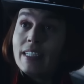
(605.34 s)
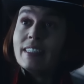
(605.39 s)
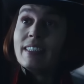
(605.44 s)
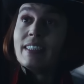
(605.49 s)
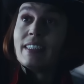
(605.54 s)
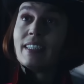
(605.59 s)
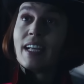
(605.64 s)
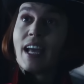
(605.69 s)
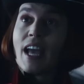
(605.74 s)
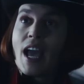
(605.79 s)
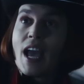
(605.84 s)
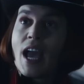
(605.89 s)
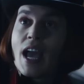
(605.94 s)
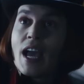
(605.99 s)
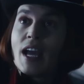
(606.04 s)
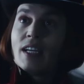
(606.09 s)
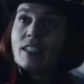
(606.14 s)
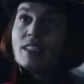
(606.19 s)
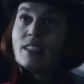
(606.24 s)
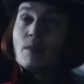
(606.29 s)
Still,
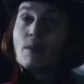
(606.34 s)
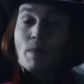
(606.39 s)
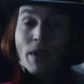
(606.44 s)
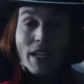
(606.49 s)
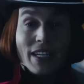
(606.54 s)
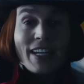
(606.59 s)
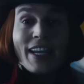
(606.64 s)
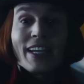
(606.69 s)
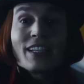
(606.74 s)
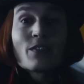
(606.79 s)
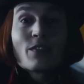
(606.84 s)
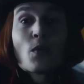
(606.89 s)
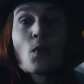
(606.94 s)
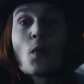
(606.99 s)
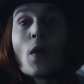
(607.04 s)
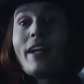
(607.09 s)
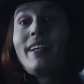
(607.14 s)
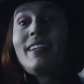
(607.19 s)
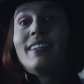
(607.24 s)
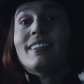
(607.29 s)
somehow, it
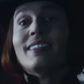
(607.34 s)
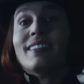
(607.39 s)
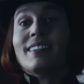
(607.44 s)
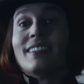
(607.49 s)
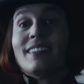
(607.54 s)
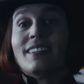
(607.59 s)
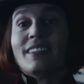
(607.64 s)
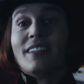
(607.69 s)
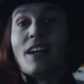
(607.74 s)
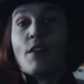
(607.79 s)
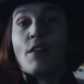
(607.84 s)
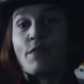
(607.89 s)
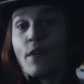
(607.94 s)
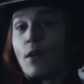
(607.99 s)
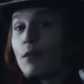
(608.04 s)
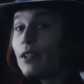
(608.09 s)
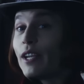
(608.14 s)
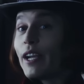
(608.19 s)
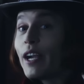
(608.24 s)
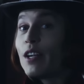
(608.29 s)
also feels like
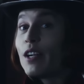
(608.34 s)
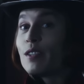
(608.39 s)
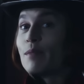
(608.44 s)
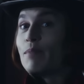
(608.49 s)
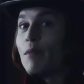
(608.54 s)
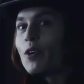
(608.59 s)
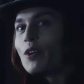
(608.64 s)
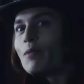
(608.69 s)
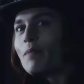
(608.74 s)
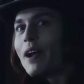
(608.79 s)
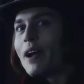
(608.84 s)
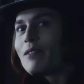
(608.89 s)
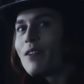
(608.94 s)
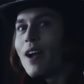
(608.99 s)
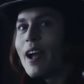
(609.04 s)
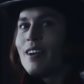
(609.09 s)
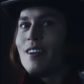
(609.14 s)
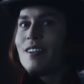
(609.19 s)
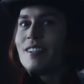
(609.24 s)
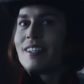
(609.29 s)
exactly how this
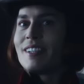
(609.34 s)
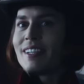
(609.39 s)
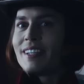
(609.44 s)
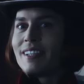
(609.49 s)
character should come